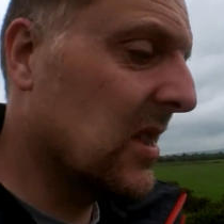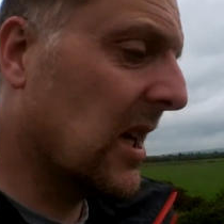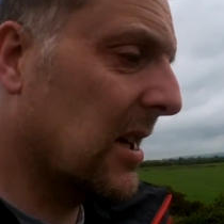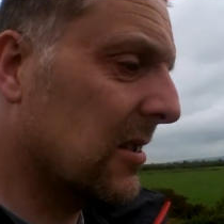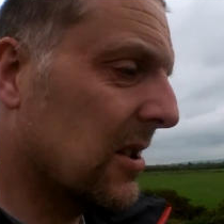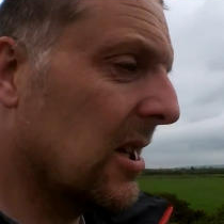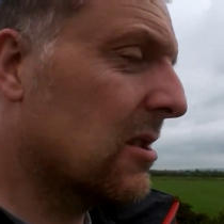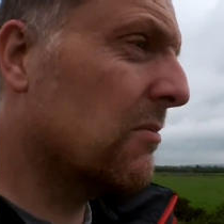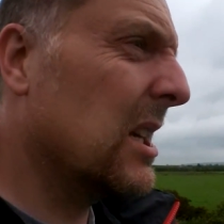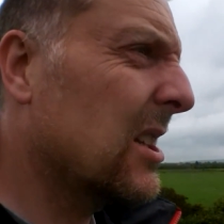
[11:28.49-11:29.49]

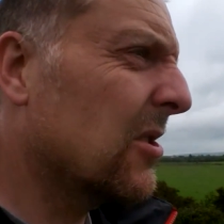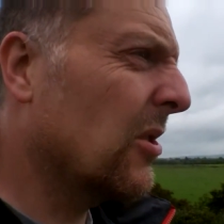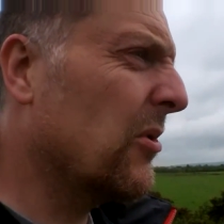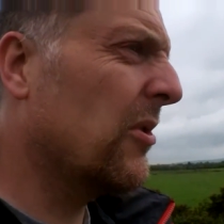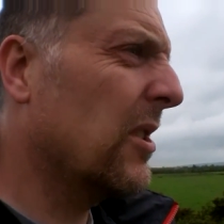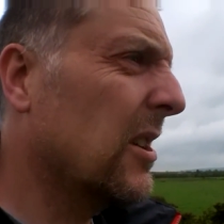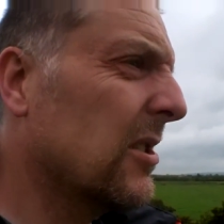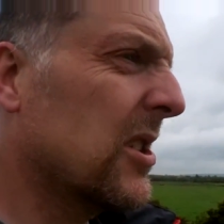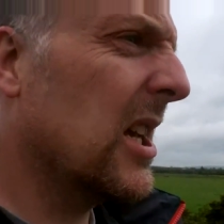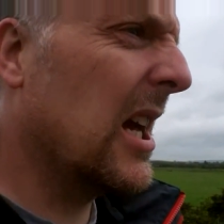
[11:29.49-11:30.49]
Lets me sort of
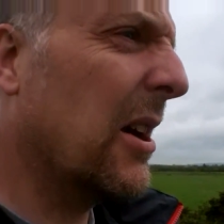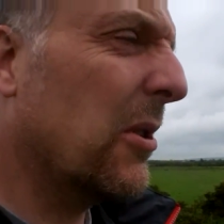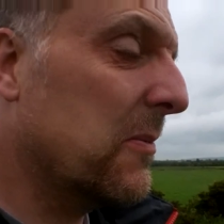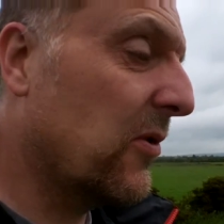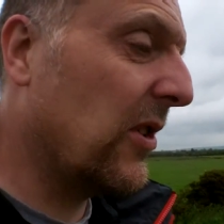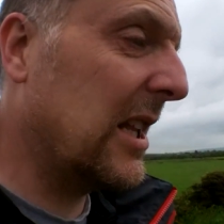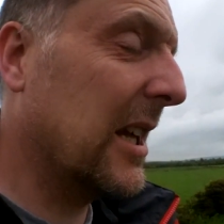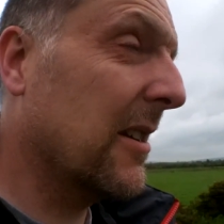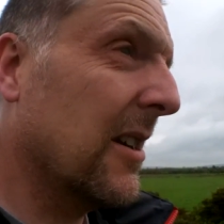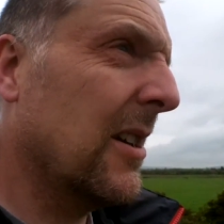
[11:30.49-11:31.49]
see how I'm
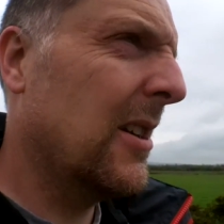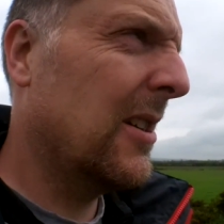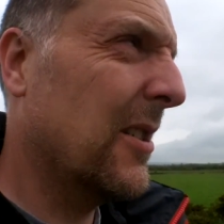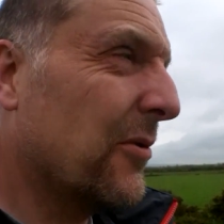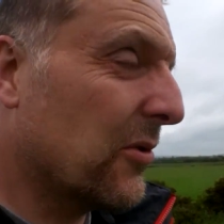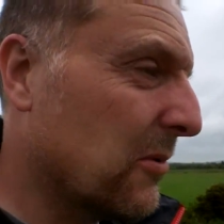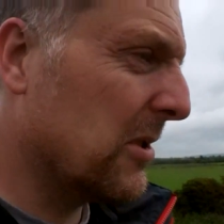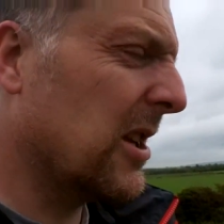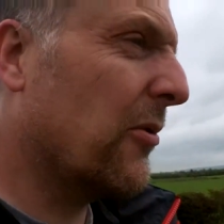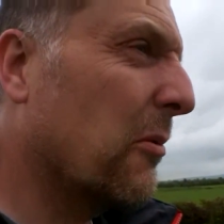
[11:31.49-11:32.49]
feeling from a
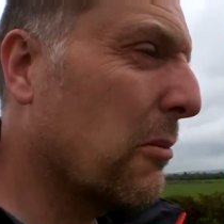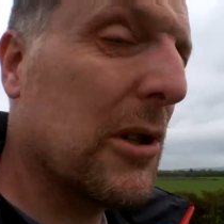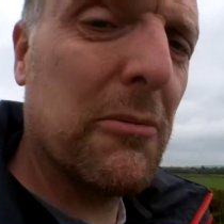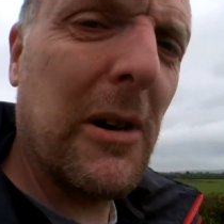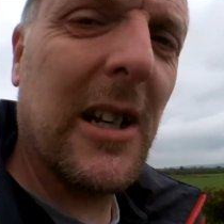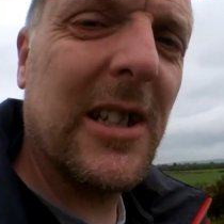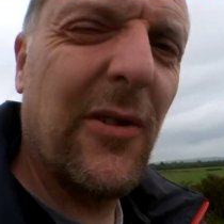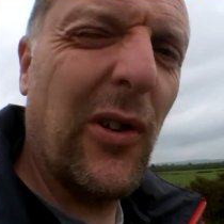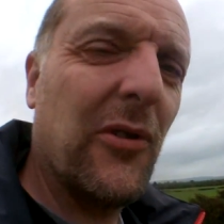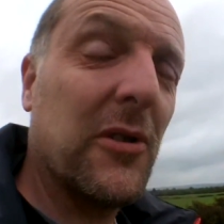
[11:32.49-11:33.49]
different
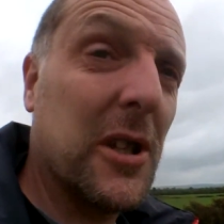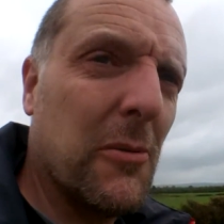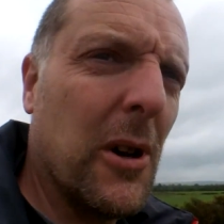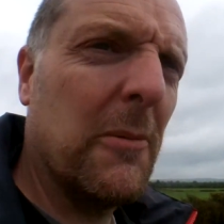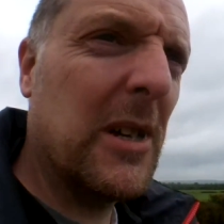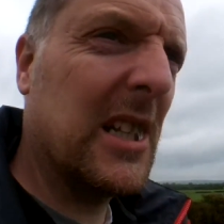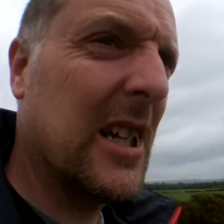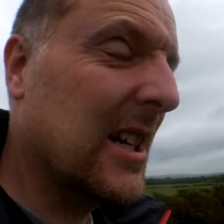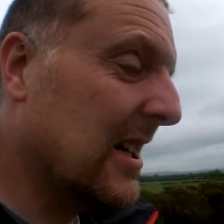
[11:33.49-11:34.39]
perspective, if you see what I mean.